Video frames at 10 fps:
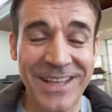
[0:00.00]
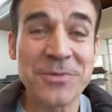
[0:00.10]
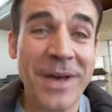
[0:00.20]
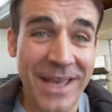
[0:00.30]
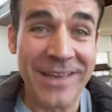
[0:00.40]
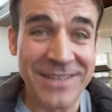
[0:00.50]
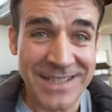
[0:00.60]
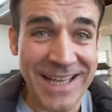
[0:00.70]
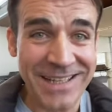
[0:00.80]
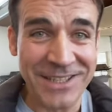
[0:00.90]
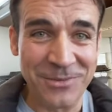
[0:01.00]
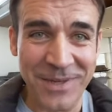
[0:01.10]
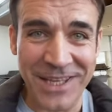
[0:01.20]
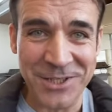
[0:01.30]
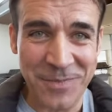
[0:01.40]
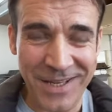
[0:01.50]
That's why I decided to begin